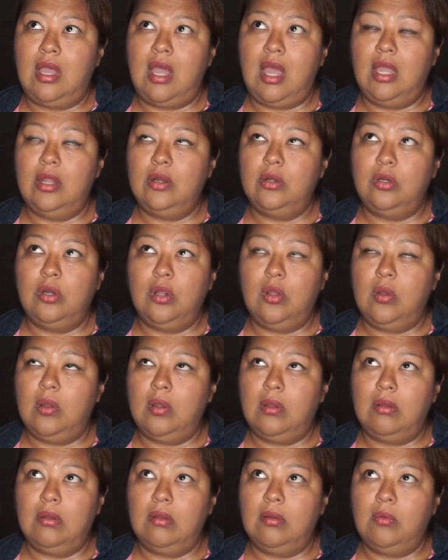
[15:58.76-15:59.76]
I don't
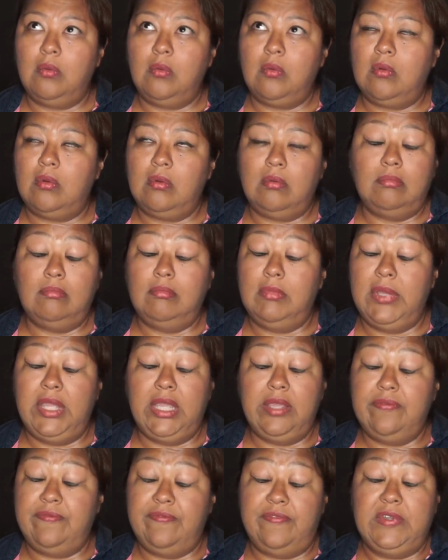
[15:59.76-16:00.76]
know
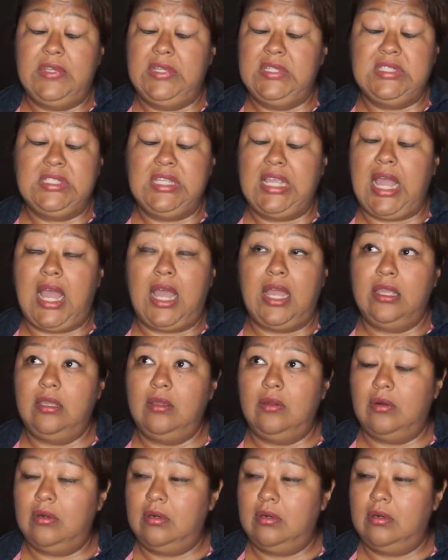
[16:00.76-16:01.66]
if it's guy